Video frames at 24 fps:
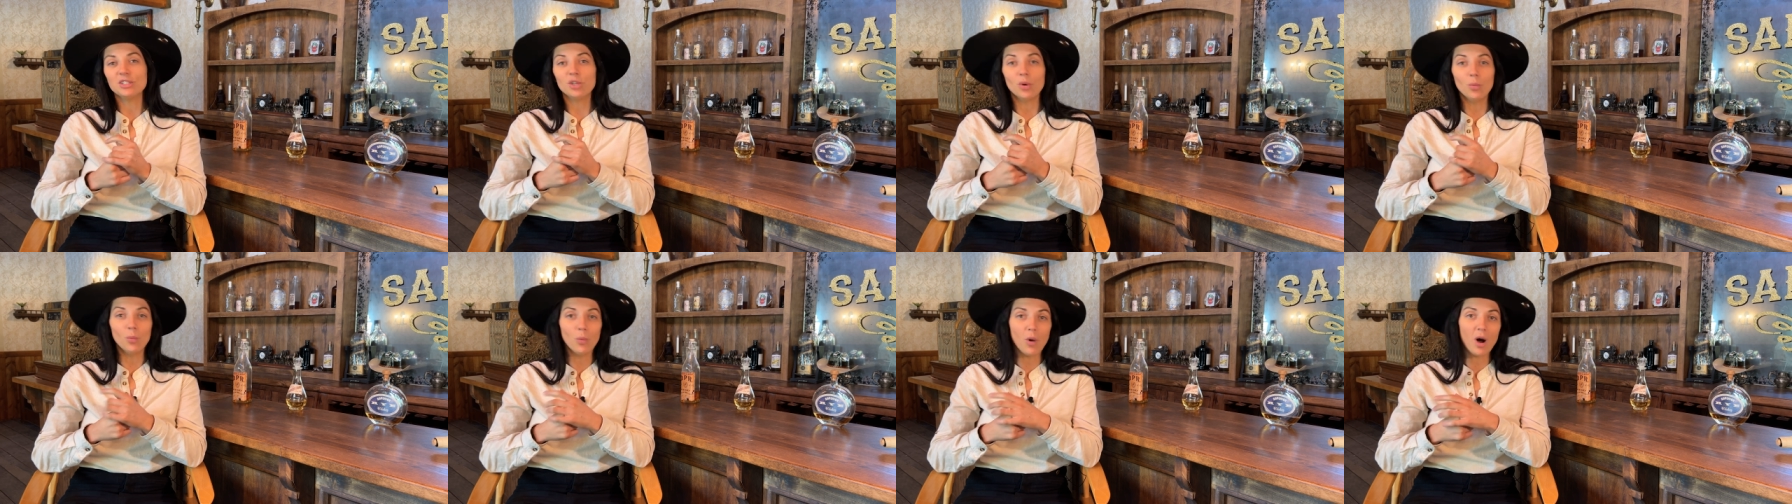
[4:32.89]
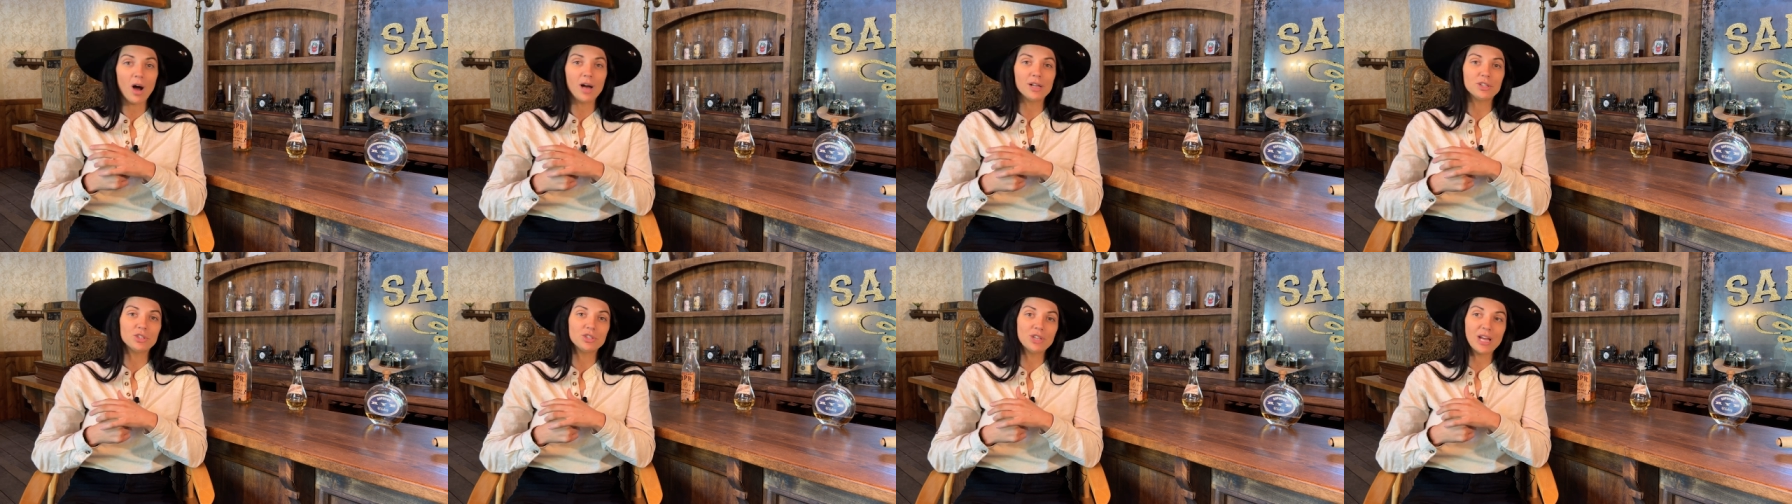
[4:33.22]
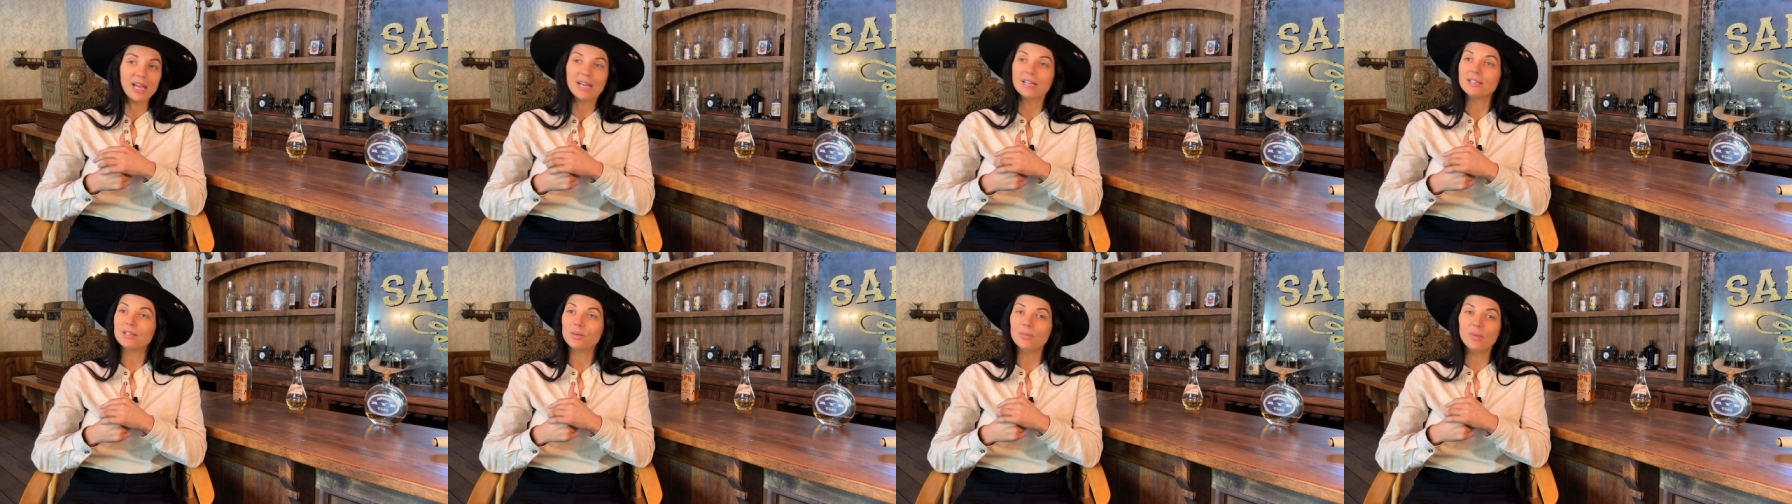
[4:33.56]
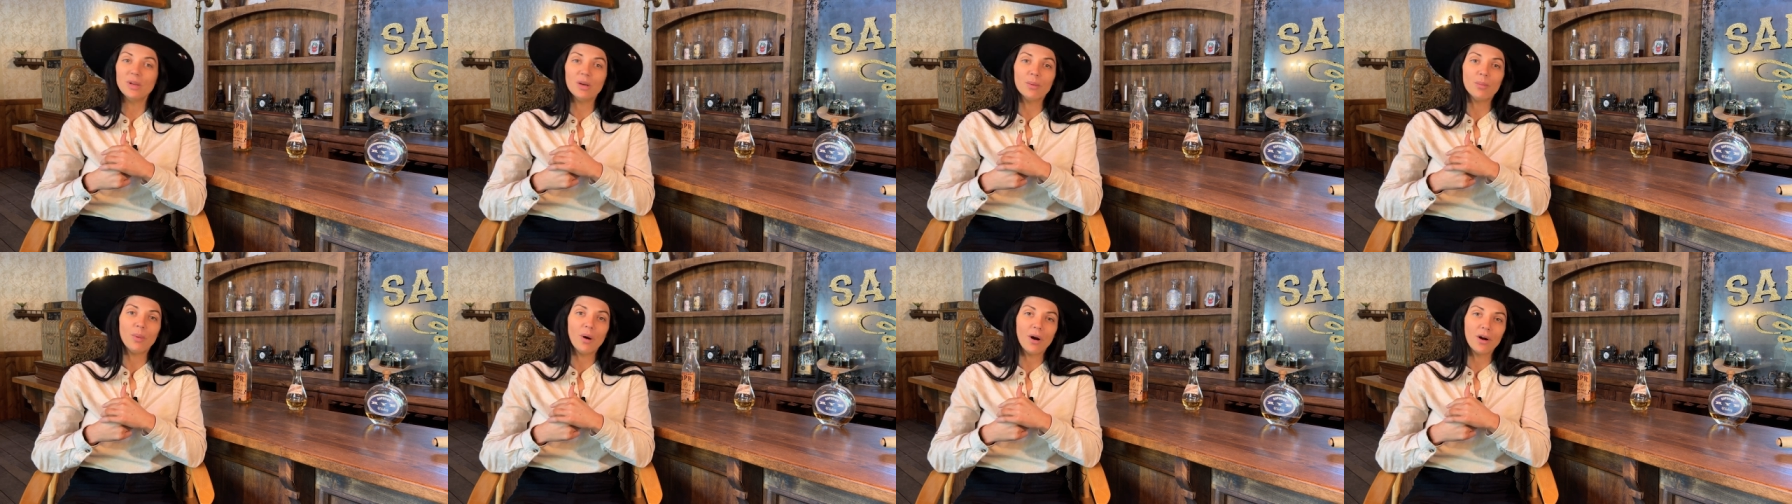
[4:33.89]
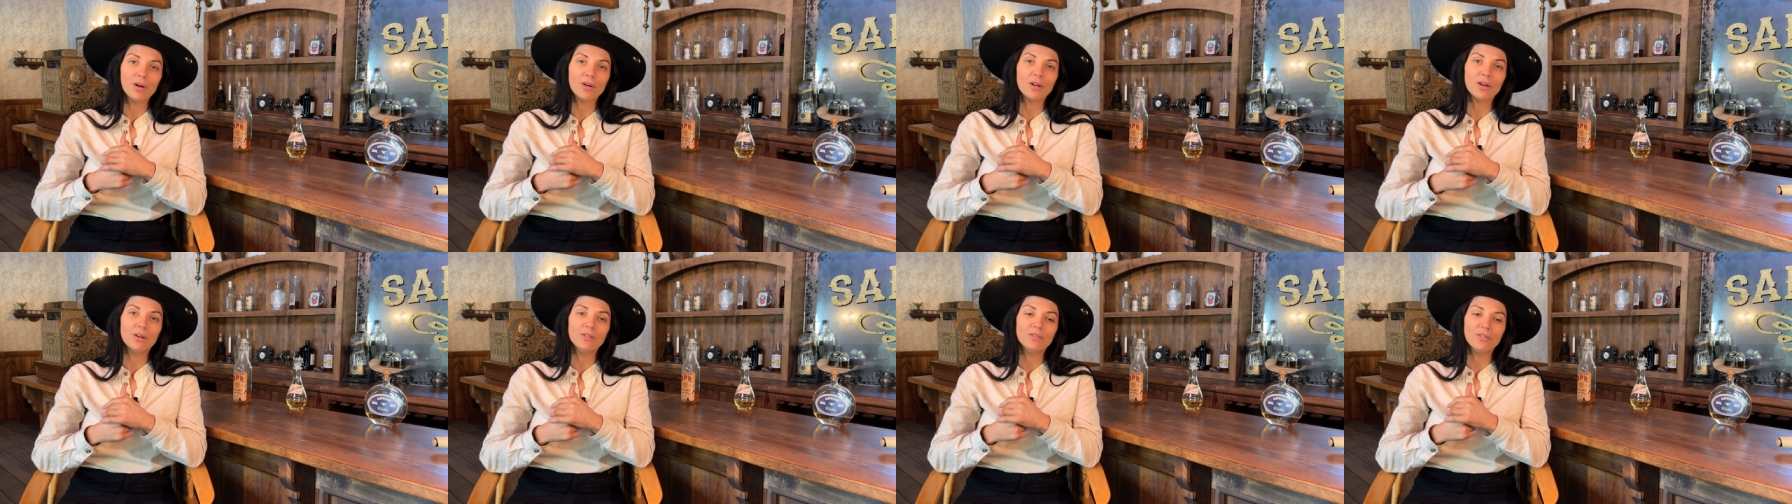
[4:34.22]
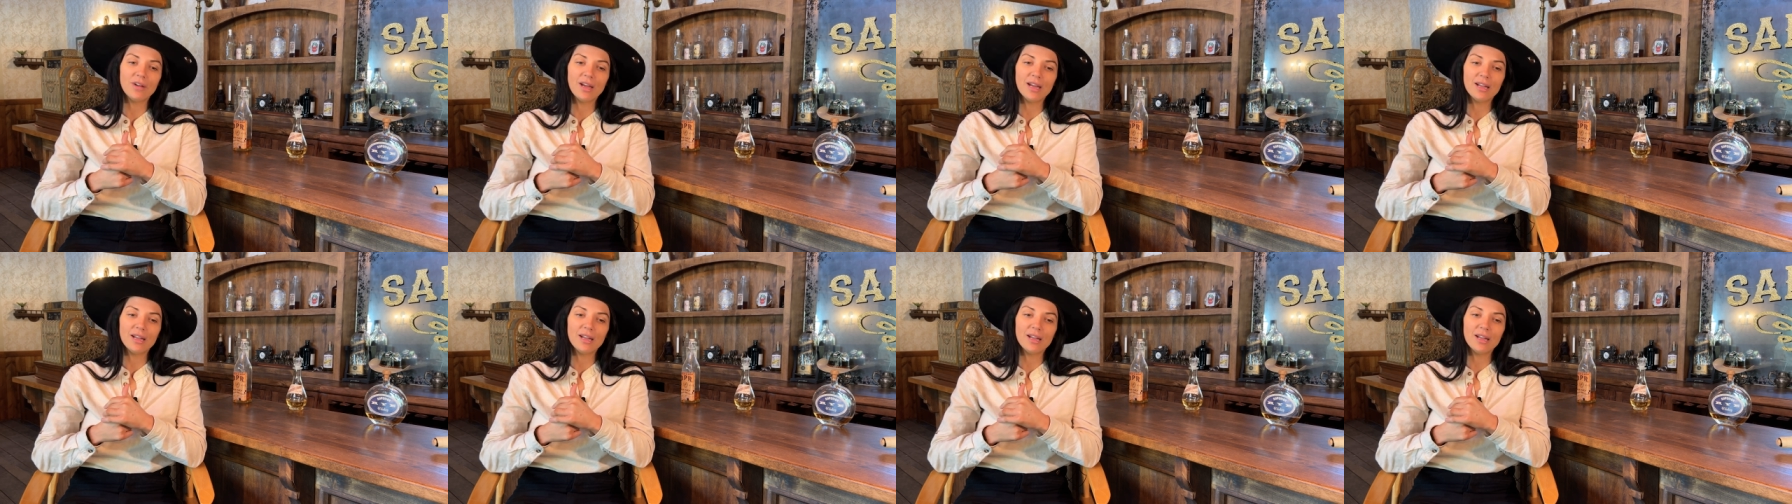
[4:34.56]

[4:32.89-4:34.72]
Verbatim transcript: to watch and to be a part of.